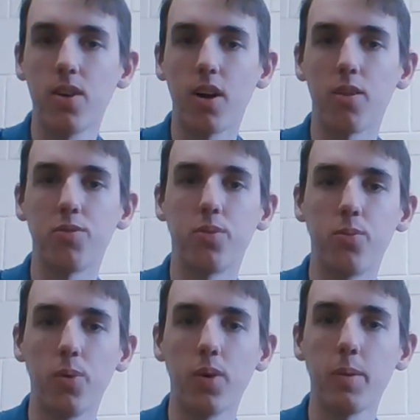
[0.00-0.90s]
off,
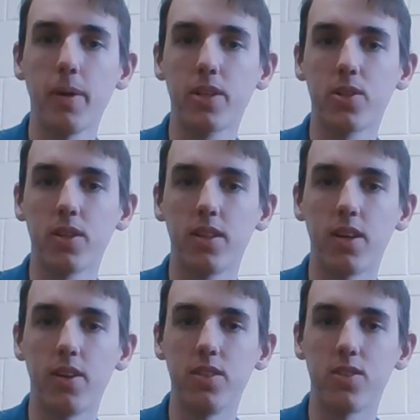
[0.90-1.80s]
we want to make sure that
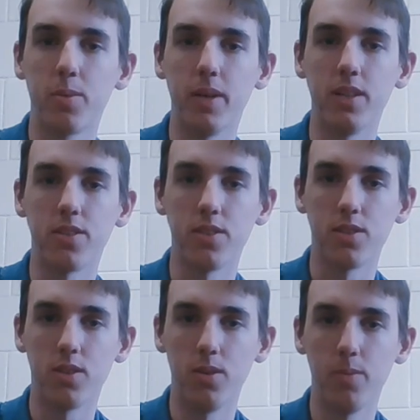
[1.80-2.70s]
our instrument is in
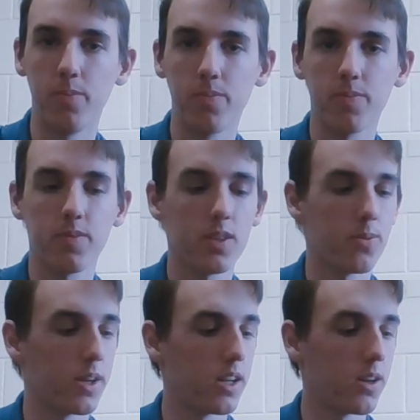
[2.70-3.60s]
tune.
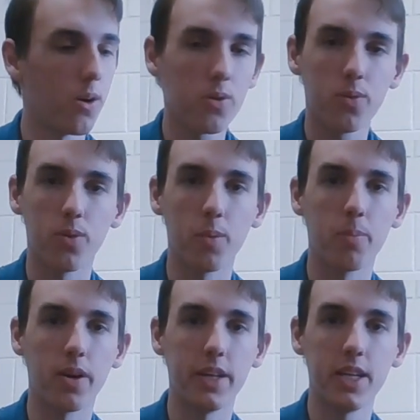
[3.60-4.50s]
We're going to go through and
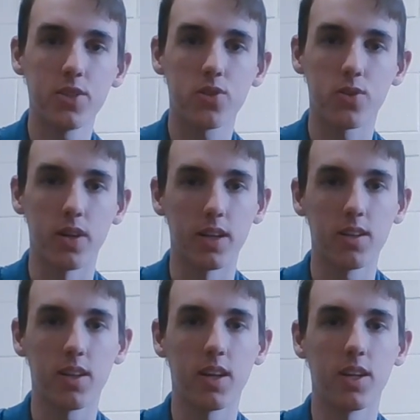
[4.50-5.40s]
play each
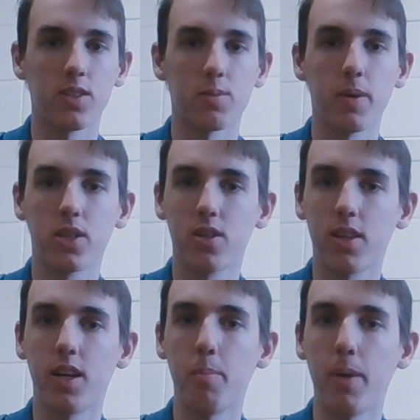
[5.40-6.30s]
string and just make sure
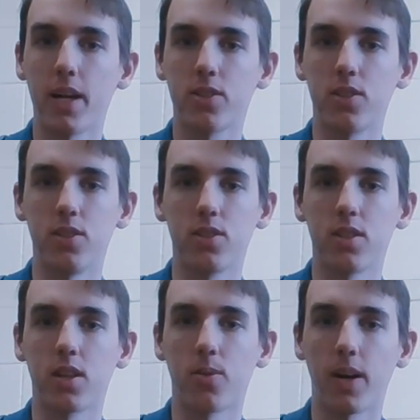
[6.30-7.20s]
that it matches
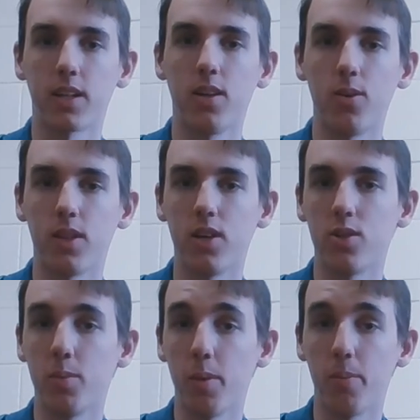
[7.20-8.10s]
the correct note that it
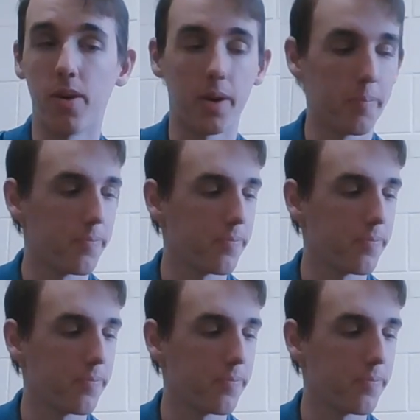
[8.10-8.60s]
should be playing.